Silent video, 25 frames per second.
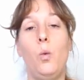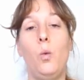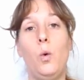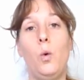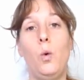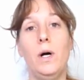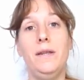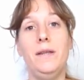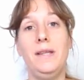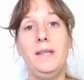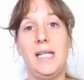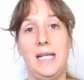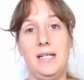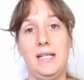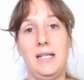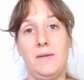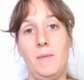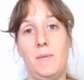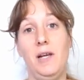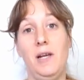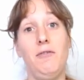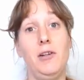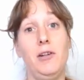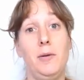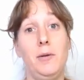one
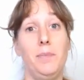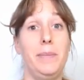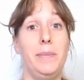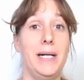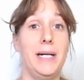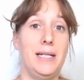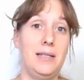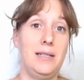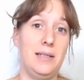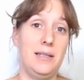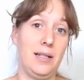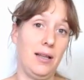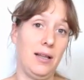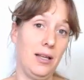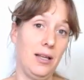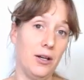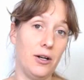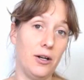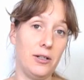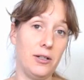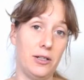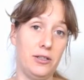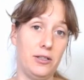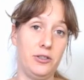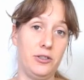test may fit better than
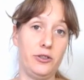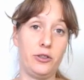the other.